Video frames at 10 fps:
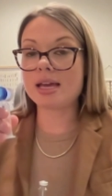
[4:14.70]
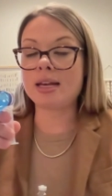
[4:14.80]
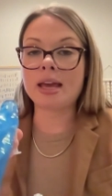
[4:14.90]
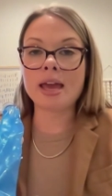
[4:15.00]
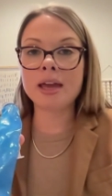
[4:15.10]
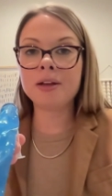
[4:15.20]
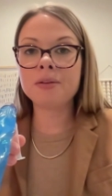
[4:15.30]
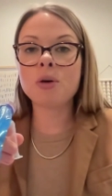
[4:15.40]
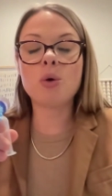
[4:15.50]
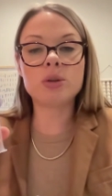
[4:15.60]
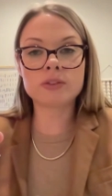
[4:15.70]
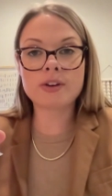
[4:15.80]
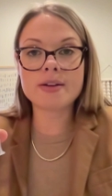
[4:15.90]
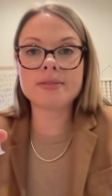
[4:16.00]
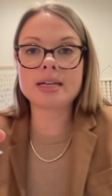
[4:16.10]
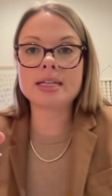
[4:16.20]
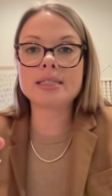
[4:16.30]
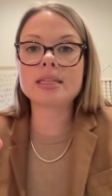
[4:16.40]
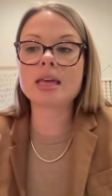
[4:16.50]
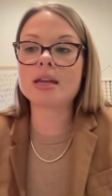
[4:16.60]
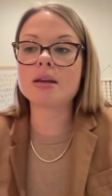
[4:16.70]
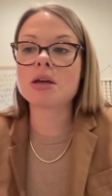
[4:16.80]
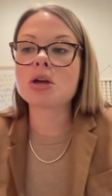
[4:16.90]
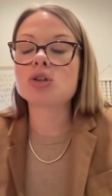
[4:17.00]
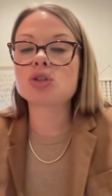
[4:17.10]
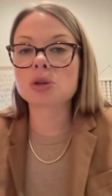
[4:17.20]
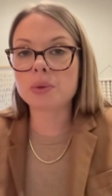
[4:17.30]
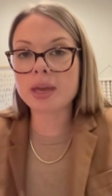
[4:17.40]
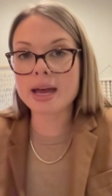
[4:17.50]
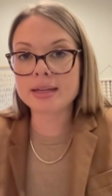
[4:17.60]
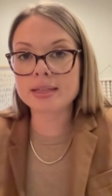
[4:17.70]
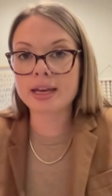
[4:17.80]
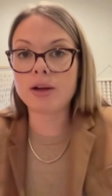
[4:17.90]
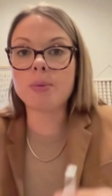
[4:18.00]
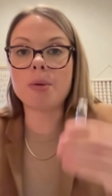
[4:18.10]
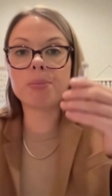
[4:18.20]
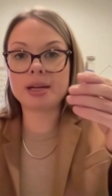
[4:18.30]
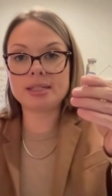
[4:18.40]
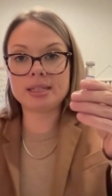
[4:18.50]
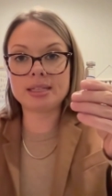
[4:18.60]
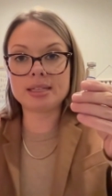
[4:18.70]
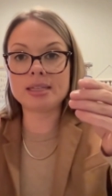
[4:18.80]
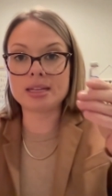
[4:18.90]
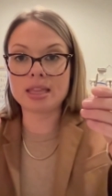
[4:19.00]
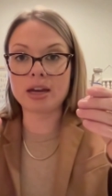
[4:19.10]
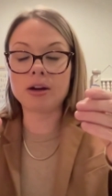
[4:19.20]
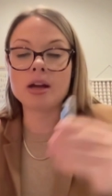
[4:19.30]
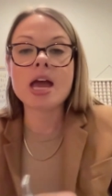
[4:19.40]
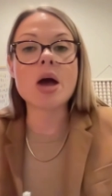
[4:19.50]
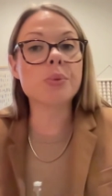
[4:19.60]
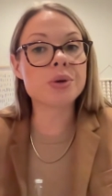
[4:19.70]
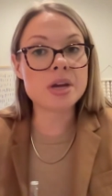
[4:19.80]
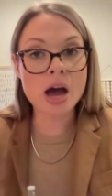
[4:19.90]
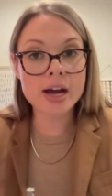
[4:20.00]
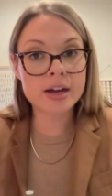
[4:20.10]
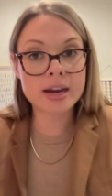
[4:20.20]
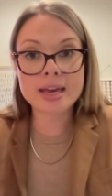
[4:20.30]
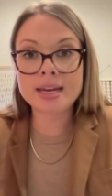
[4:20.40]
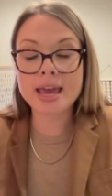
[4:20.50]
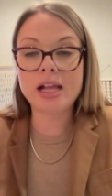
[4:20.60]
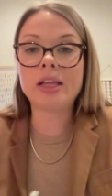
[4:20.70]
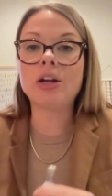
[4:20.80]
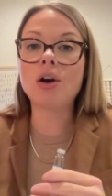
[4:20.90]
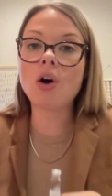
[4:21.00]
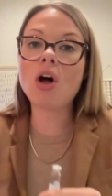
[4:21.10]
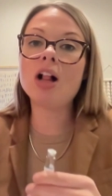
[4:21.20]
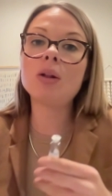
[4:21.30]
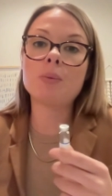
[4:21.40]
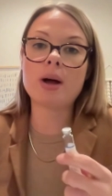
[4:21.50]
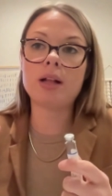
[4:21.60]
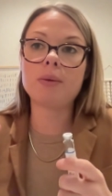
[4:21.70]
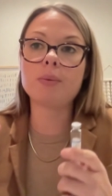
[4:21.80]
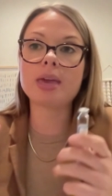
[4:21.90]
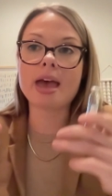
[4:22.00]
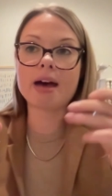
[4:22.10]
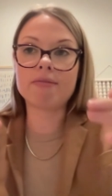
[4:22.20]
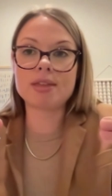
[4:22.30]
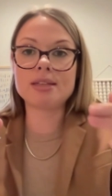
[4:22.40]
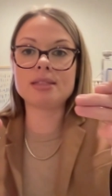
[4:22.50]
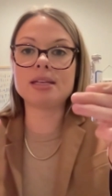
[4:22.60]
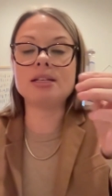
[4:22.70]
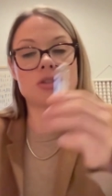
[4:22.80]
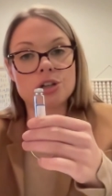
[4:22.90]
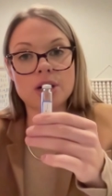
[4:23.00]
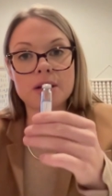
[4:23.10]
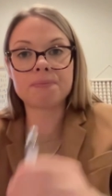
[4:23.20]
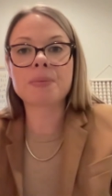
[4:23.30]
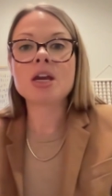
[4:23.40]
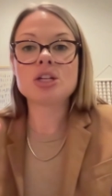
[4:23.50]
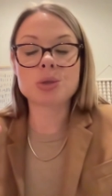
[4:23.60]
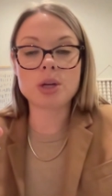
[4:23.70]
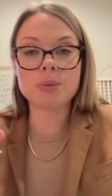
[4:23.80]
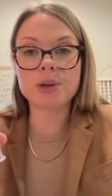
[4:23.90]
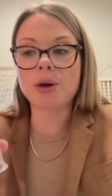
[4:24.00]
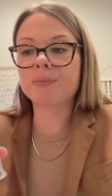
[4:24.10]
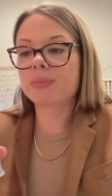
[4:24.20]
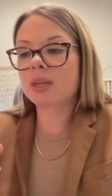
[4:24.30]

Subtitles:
inhale, hold for 5 seconds, then slowly exhale while placing this in there. And we're not going to inhale at all while we have this inserted. So here we go.